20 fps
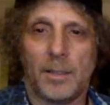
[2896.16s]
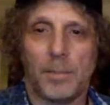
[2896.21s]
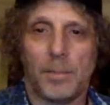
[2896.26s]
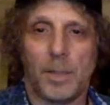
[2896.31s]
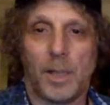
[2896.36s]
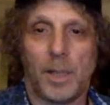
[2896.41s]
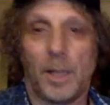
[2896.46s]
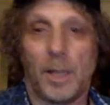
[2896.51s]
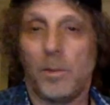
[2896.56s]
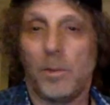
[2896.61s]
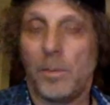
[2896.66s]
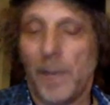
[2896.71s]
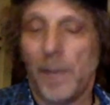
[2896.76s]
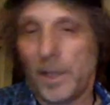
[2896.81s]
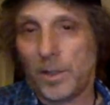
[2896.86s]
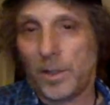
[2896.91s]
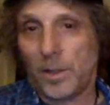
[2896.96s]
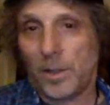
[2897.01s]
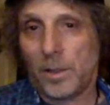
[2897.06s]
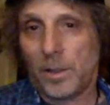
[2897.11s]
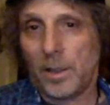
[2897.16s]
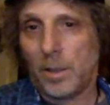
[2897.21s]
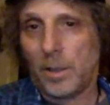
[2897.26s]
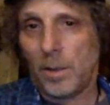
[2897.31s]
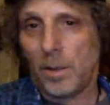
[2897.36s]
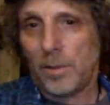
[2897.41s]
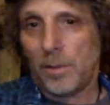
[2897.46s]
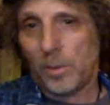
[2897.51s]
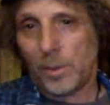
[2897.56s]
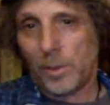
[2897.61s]
But I will make sure that
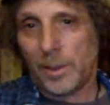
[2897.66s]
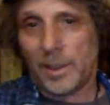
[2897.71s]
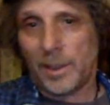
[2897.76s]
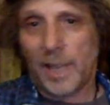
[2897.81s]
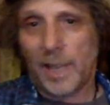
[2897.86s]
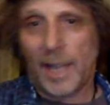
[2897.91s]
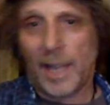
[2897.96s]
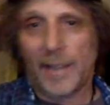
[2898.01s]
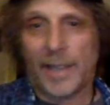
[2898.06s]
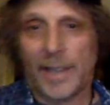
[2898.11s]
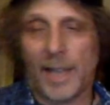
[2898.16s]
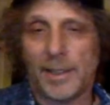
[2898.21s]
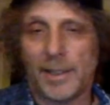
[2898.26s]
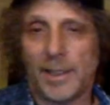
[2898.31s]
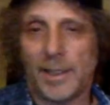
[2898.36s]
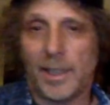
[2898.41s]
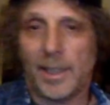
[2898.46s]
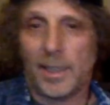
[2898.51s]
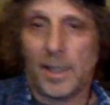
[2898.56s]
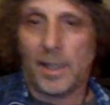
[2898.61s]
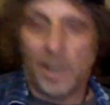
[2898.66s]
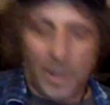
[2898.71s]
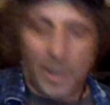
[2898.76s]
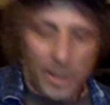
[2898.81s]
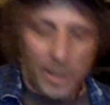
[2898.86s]
whoever wins that gets it.